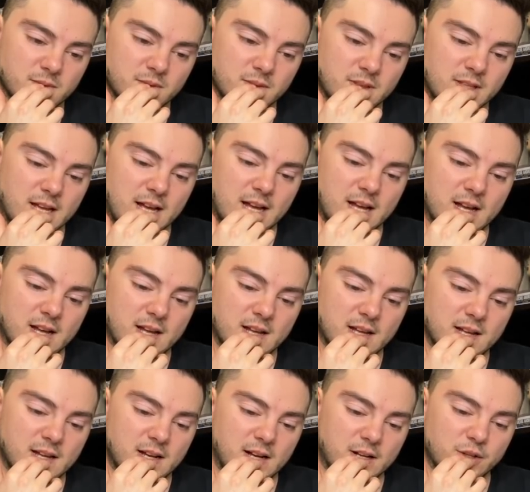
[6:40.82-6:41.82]
Nah,
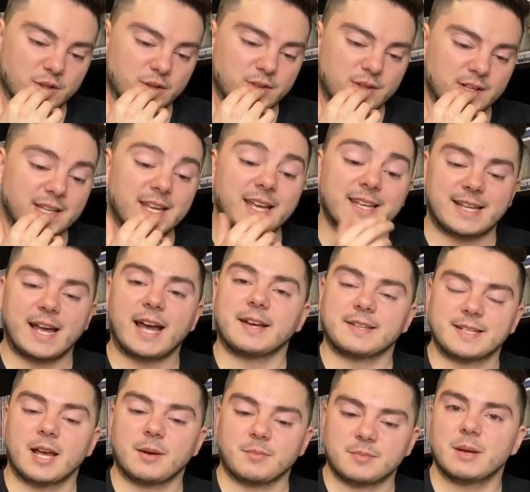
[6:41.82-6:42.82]
I don't think exactly
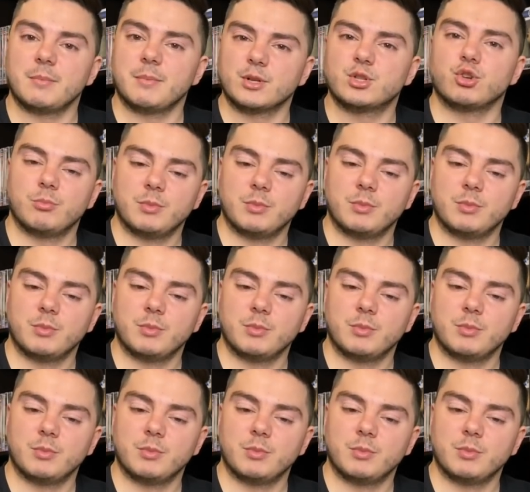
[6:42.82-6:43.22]
same. Same. Me too.